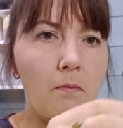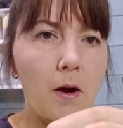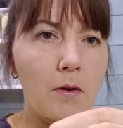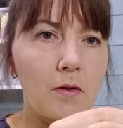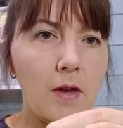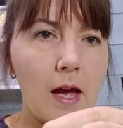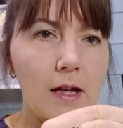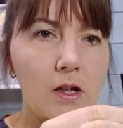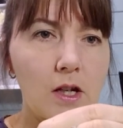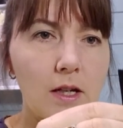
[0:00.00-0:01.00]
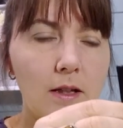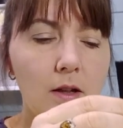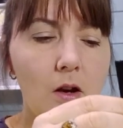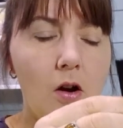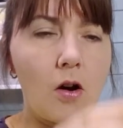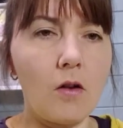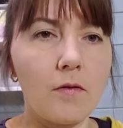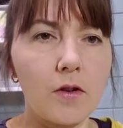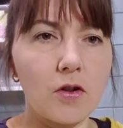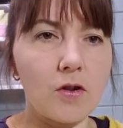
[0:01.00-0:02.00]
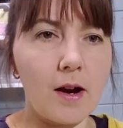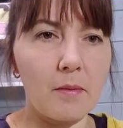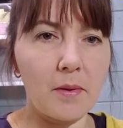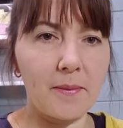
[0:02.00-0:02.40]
both edges of the strap.